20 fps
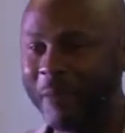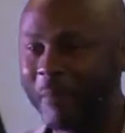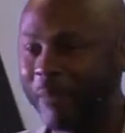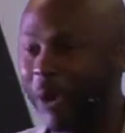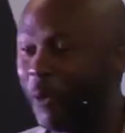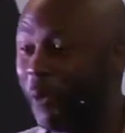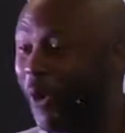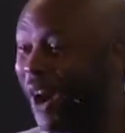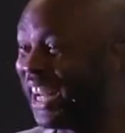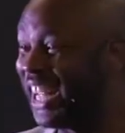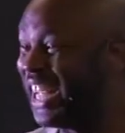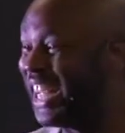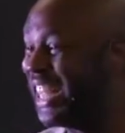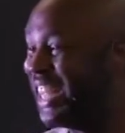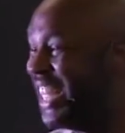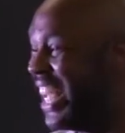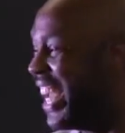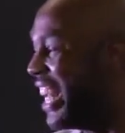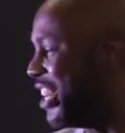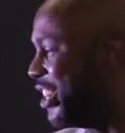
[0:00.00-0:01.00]
But what he
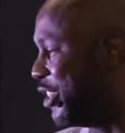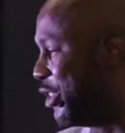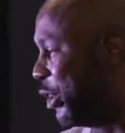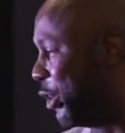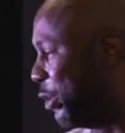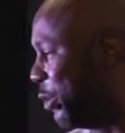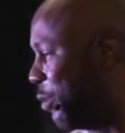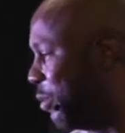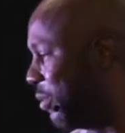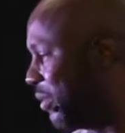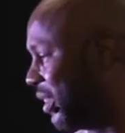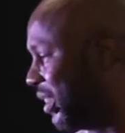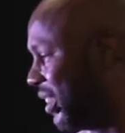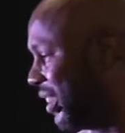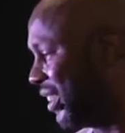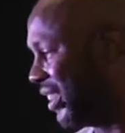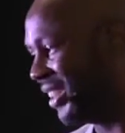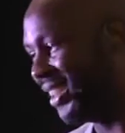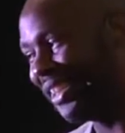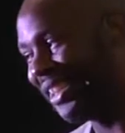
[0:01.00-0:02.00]
didn't do,
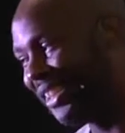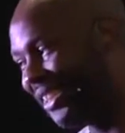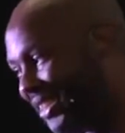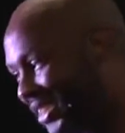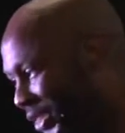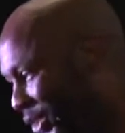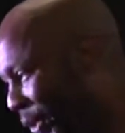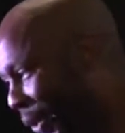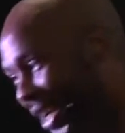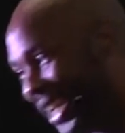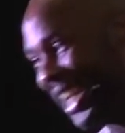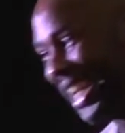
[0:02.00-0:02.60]
Toy,